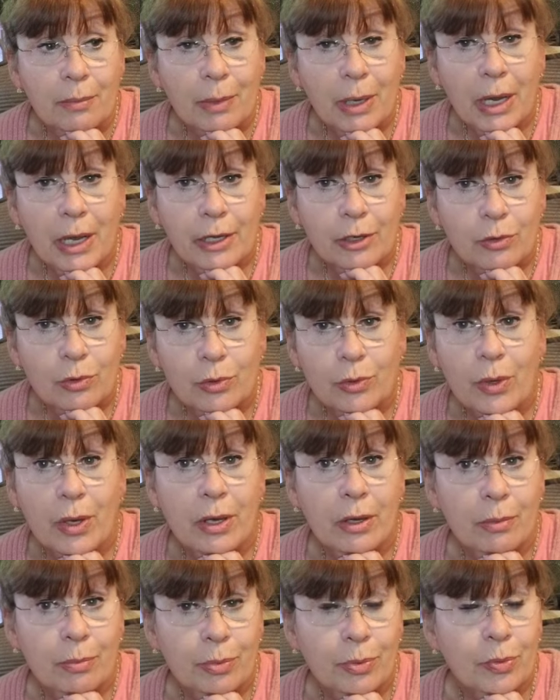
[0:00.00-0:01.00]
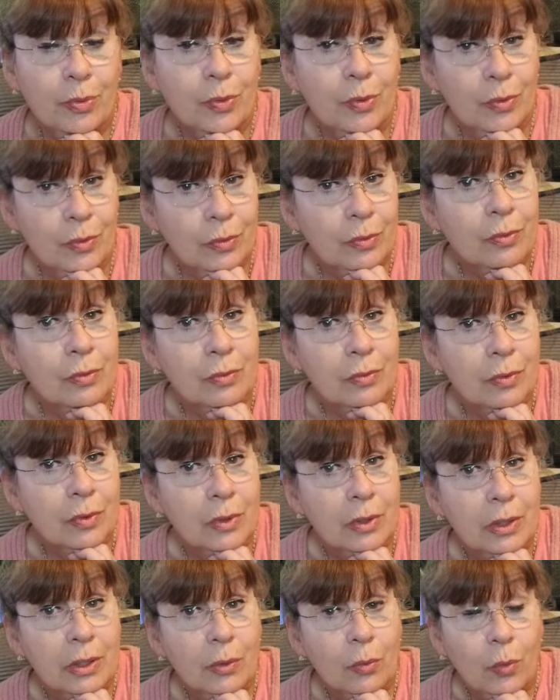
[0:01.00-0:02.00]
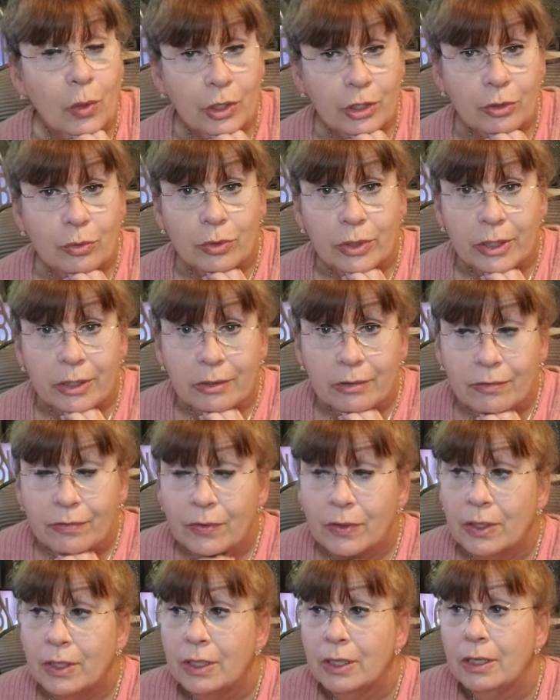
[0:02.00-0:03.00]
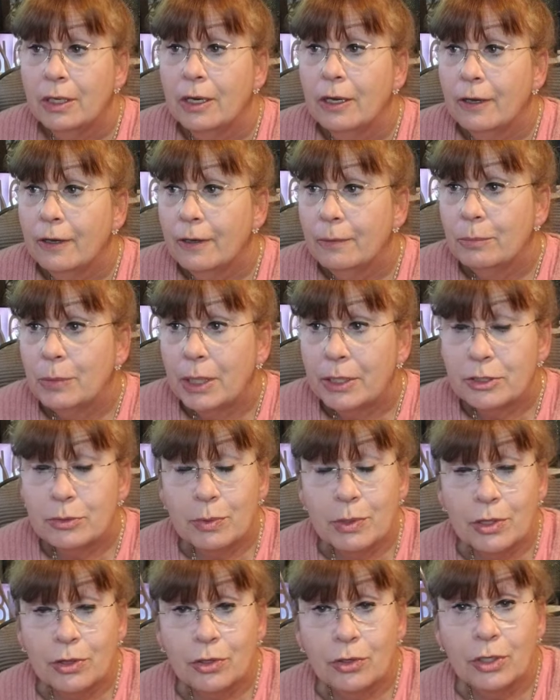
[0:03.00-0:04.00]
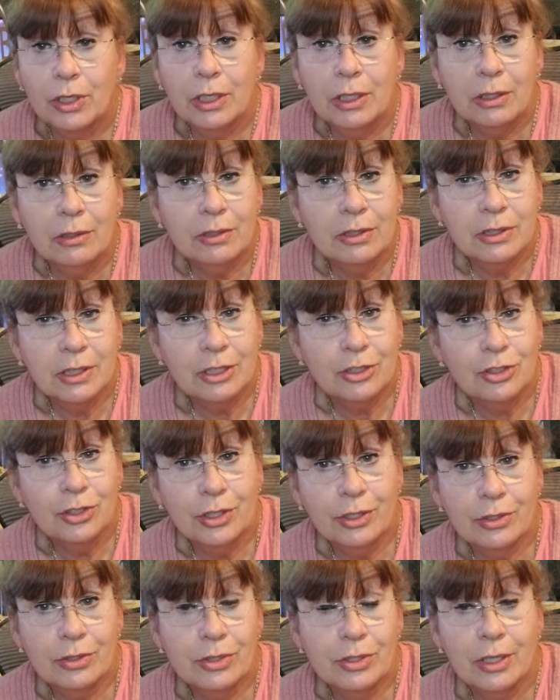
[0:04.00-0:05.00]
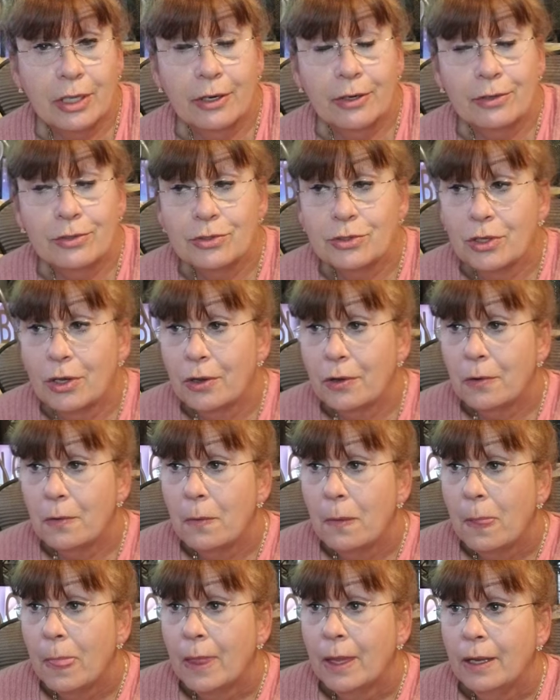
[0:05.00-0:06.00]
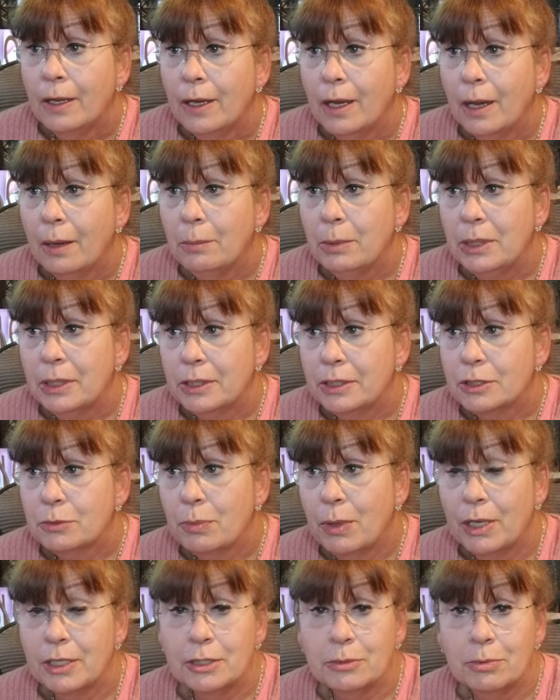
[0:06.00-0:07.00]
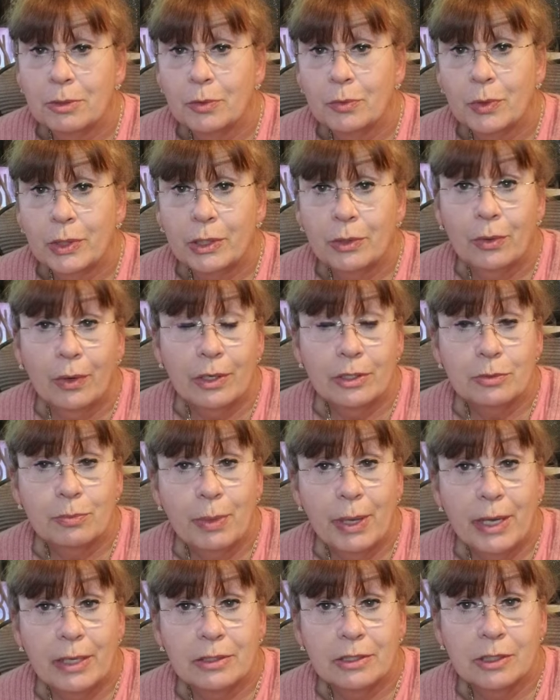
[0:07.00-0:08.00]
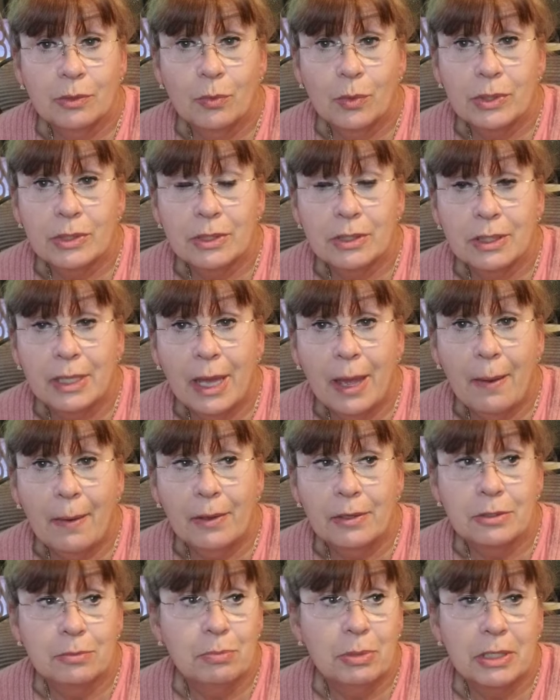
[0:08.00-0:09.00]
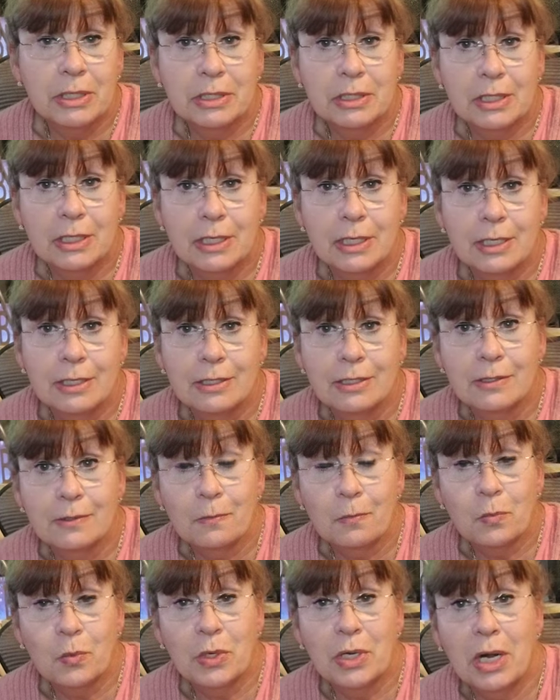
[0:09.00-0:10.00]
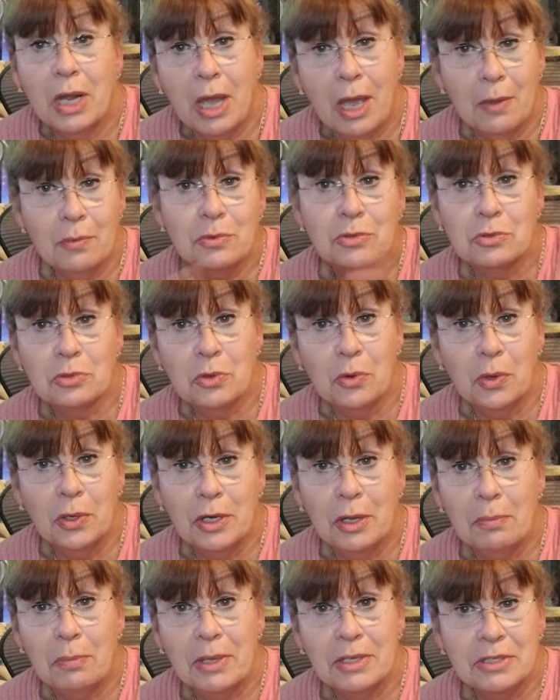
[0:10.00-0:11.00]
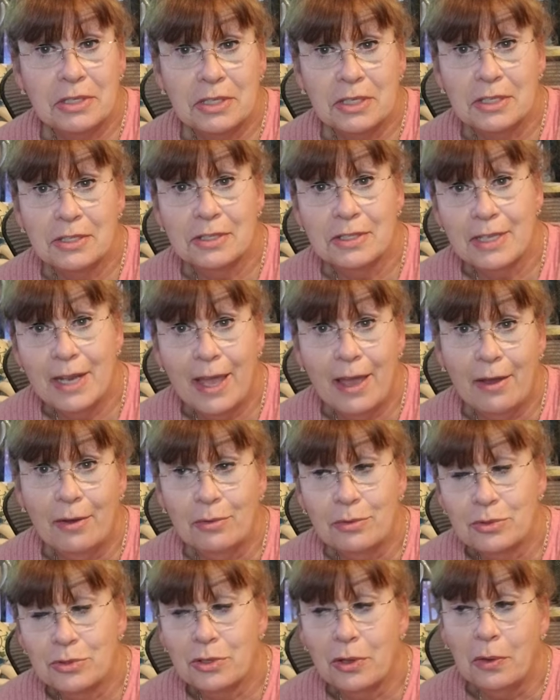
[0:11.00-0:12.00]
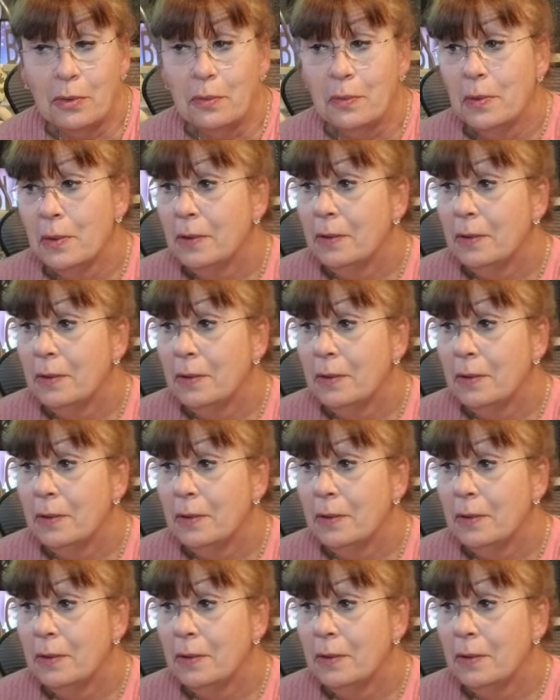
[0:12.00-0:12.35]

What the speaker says: I grew up where you live. I spent 36 years there, so I mean, it's possible we crossed paths. It wasn't that as big as it is when I was growing up as it is now. So,